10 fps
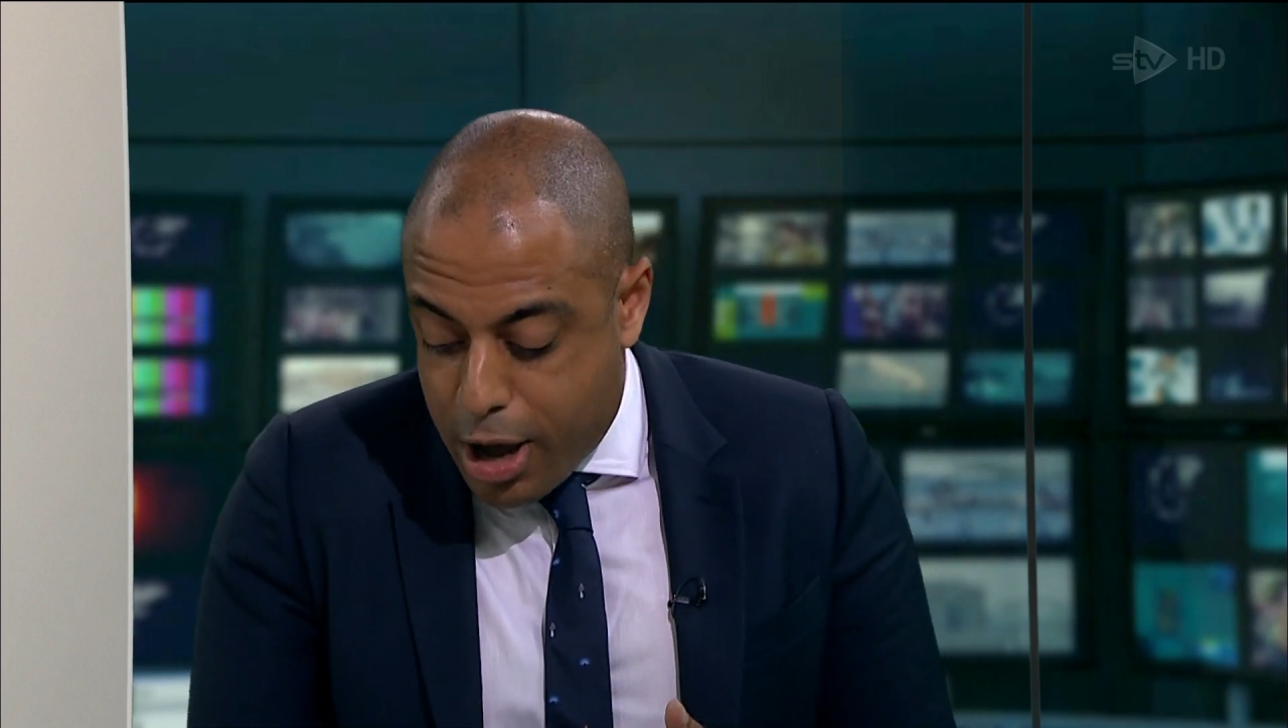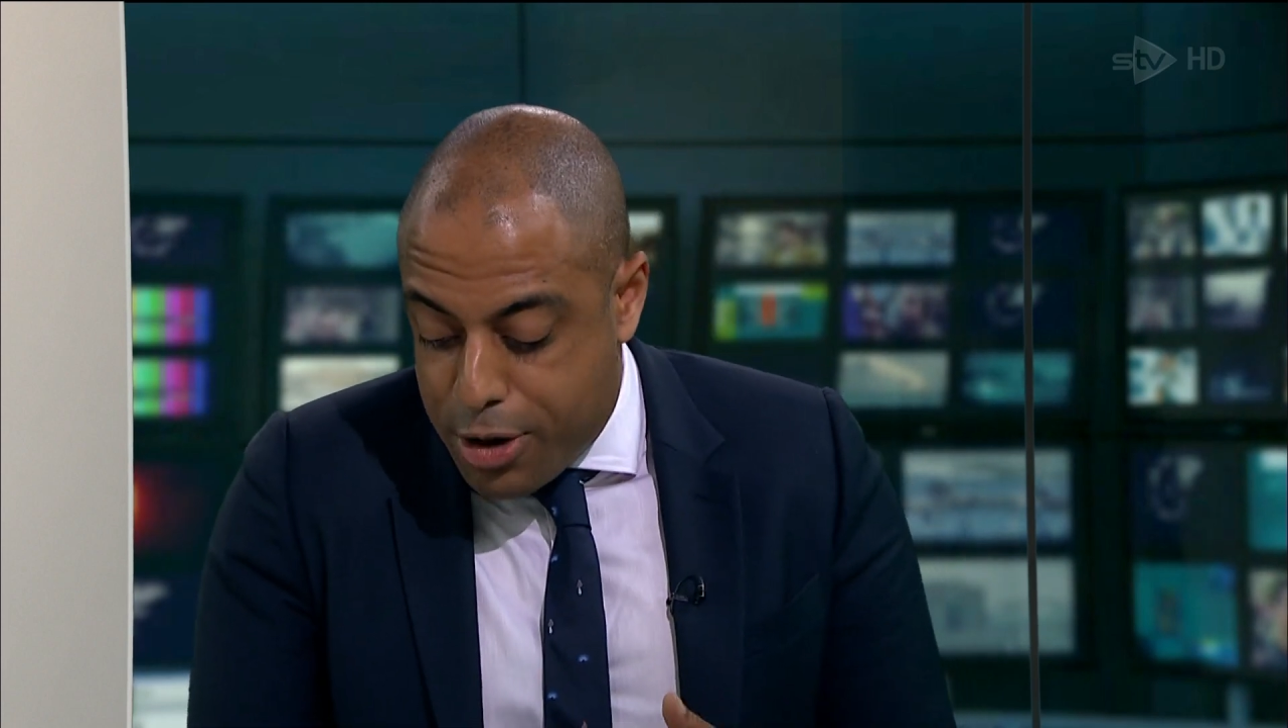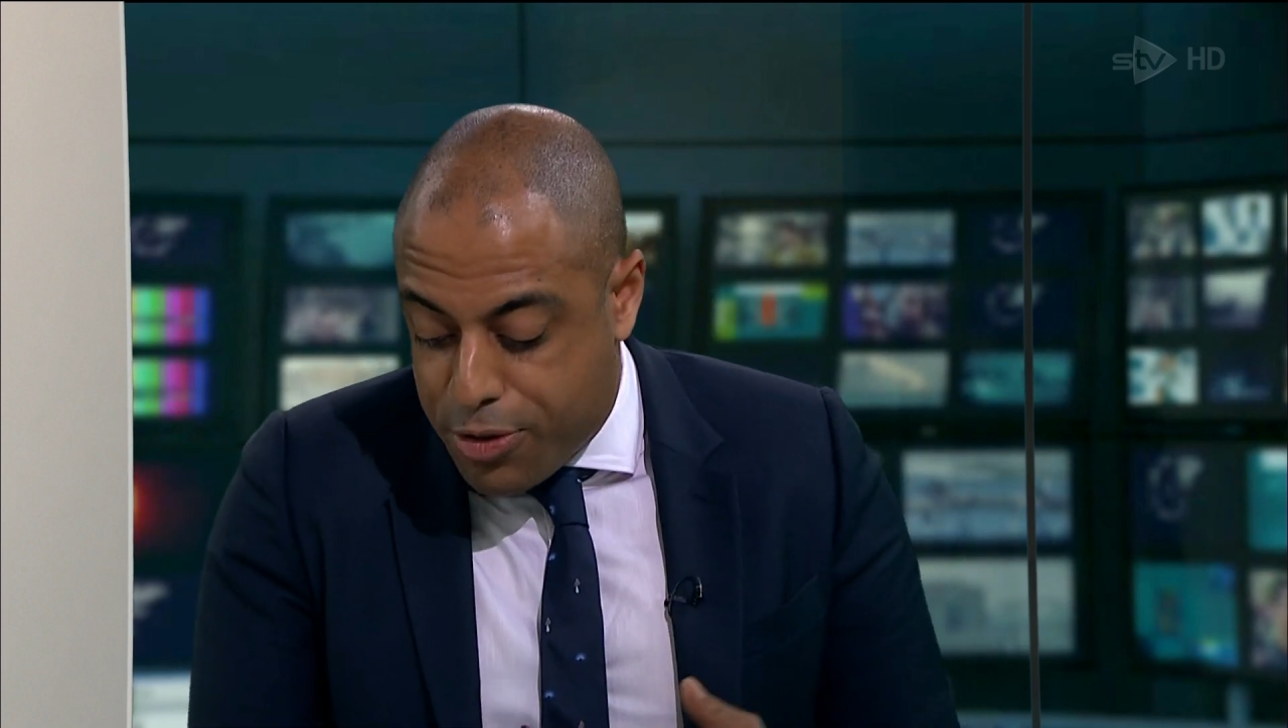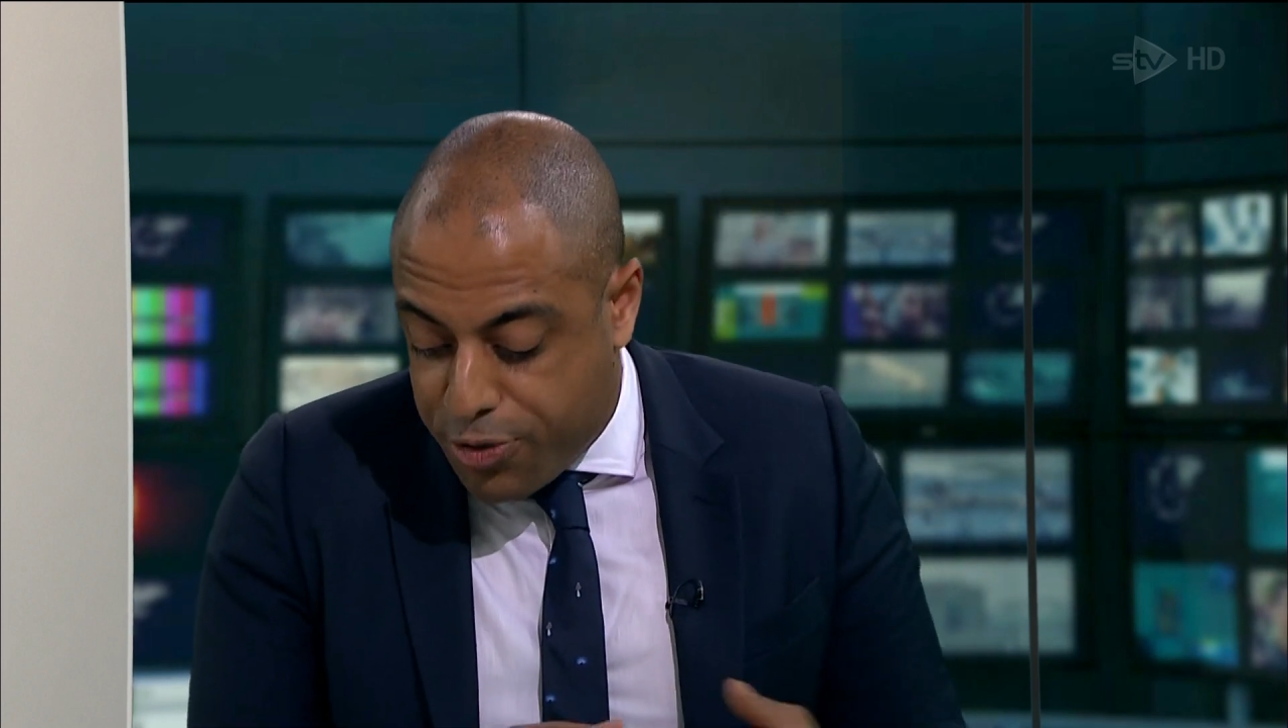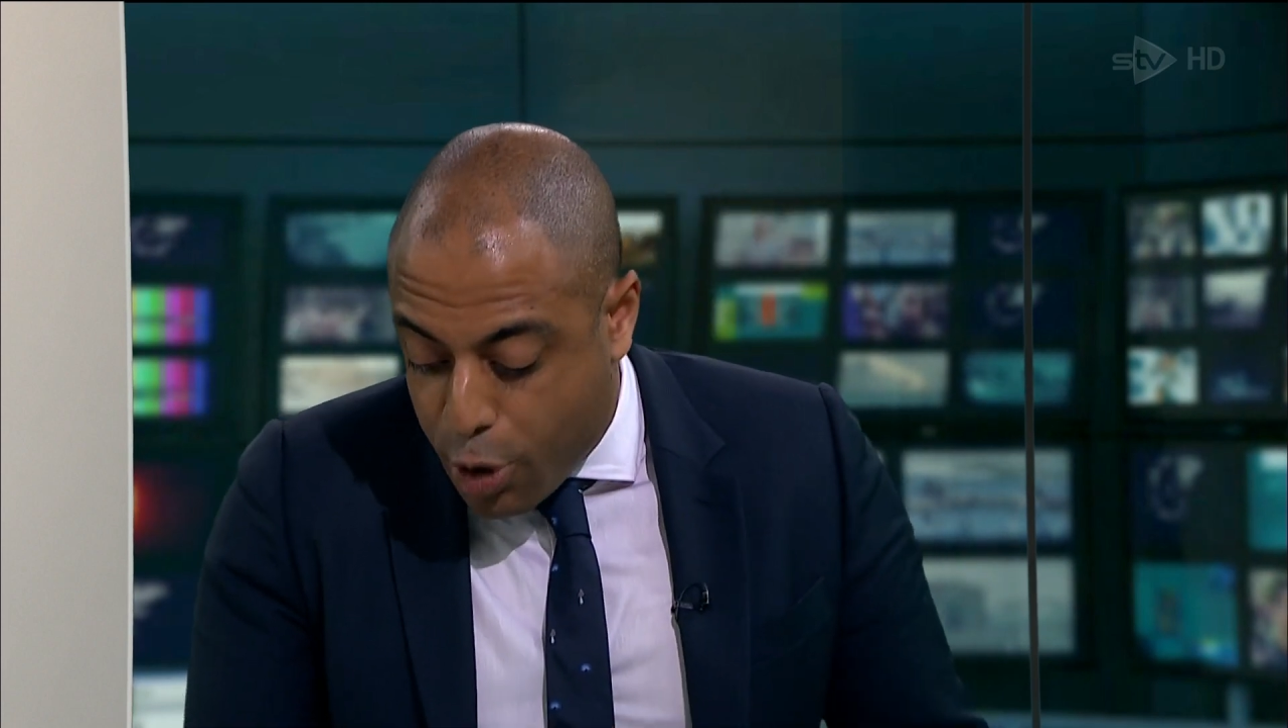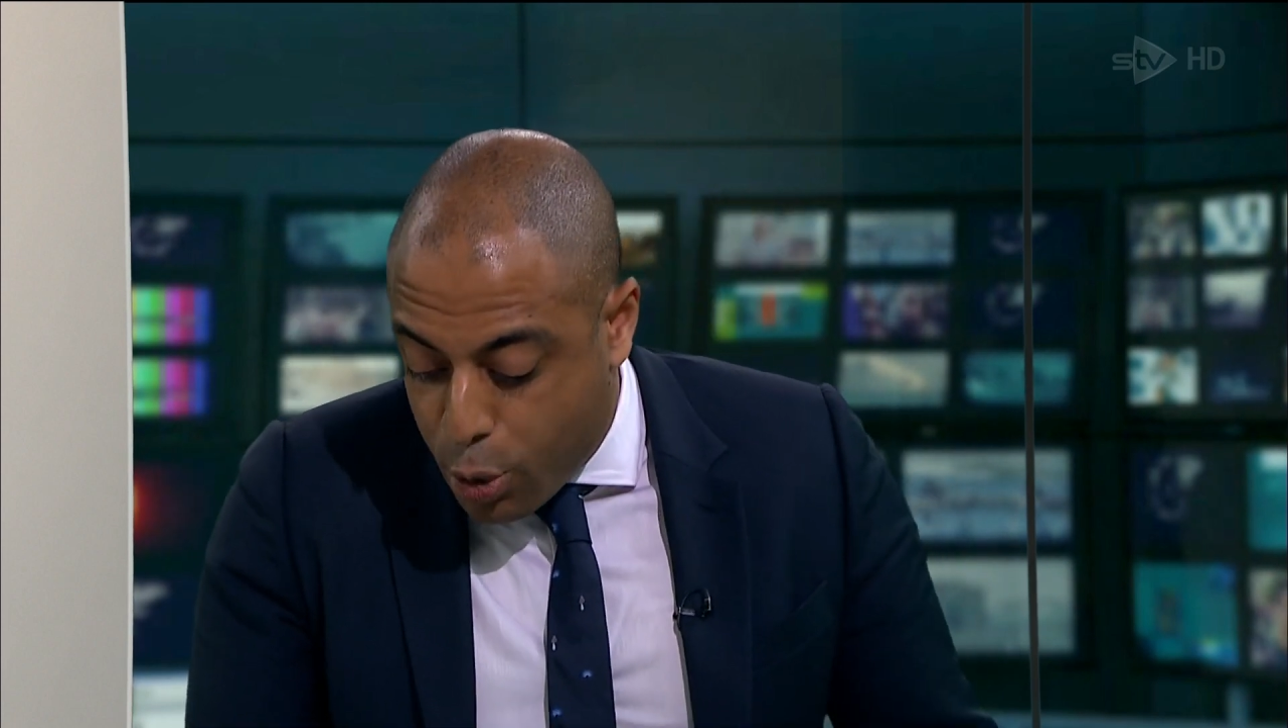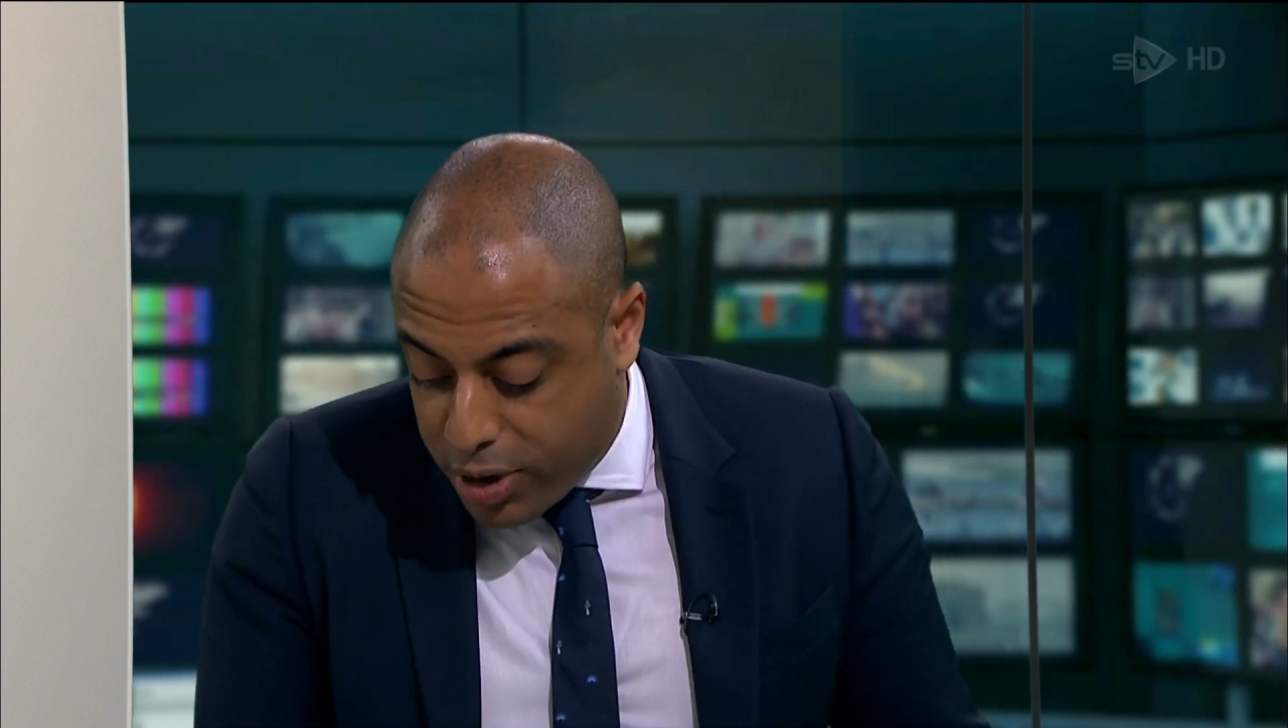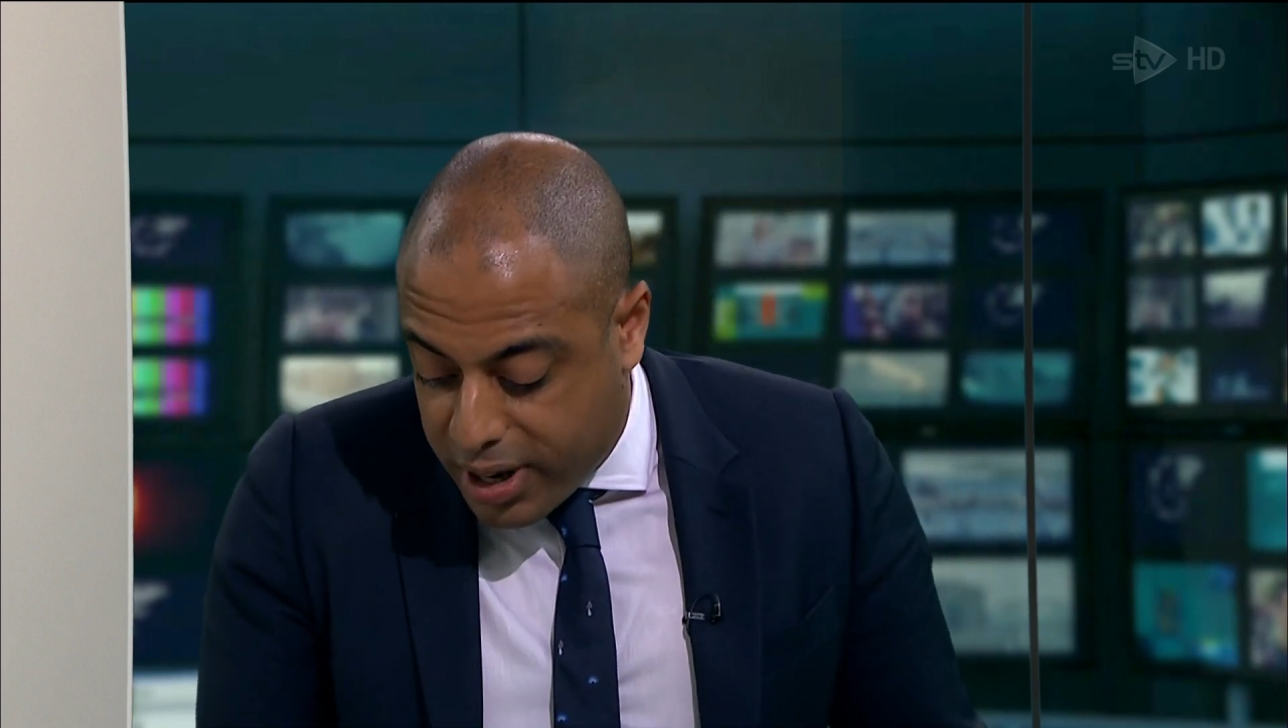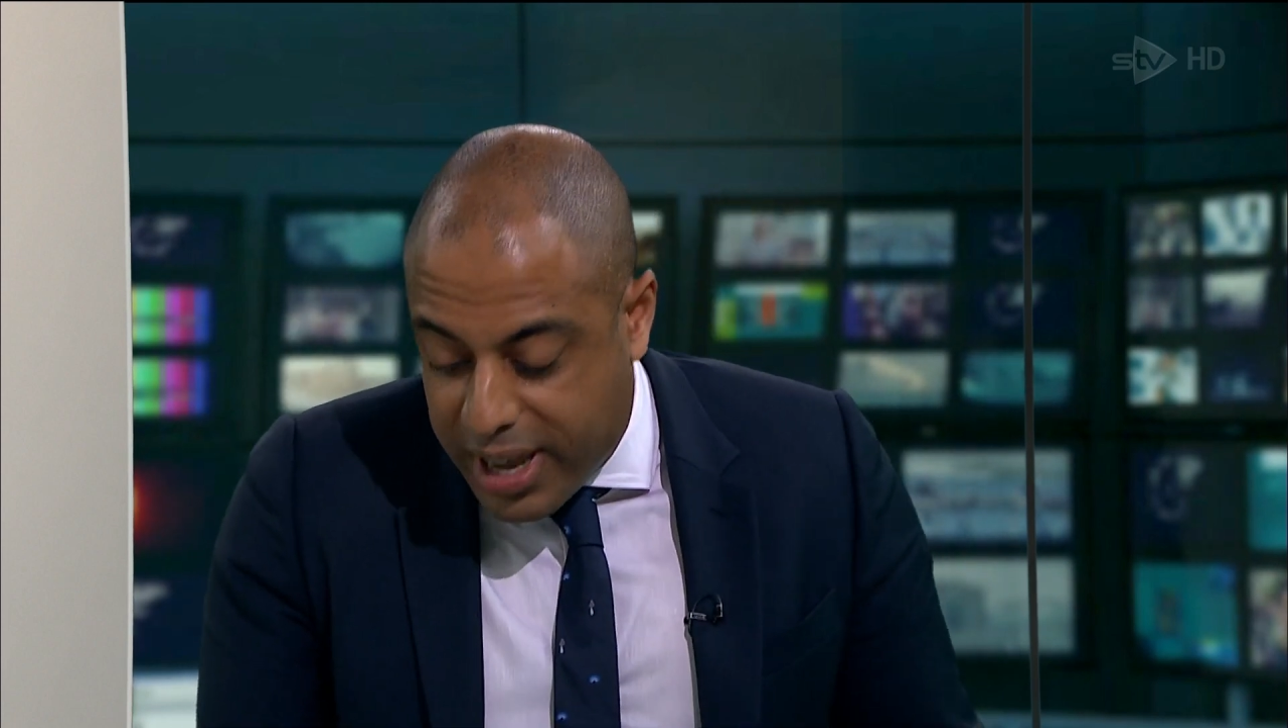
unfolding.